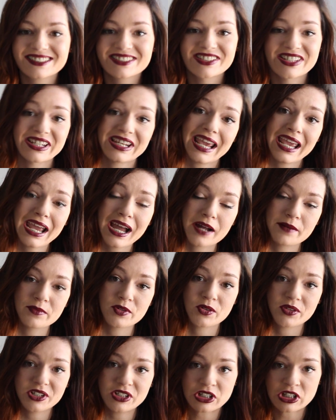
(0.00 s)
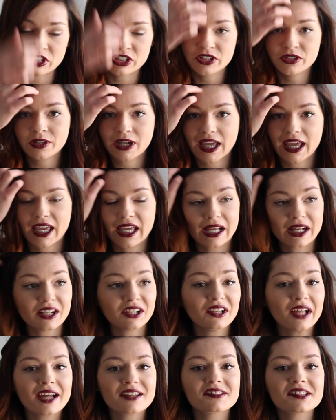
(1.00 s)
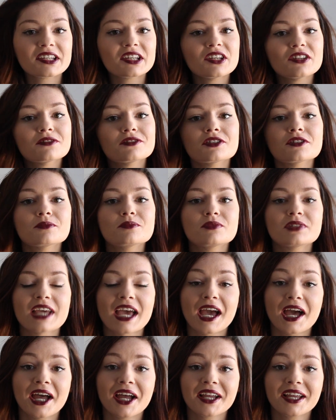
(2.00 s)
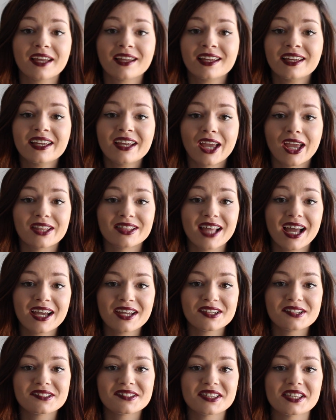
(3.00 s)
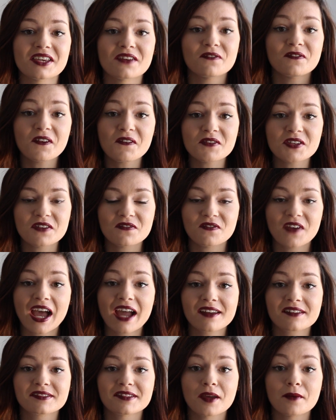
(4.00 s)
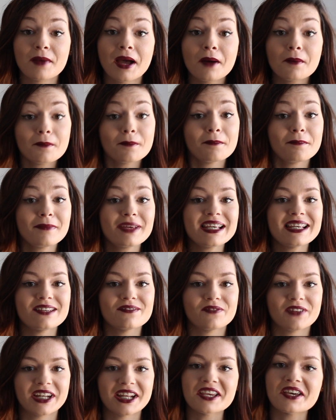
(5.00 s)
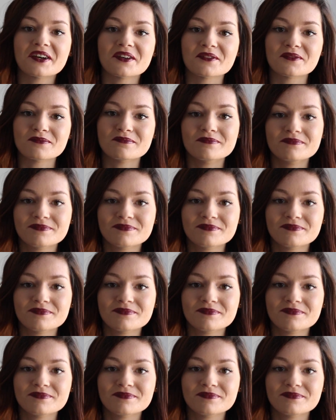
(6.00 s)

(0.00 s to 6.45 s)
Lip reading: Today I'm going to do a classic YouTube tag, and that is the 50 Facts About Me video.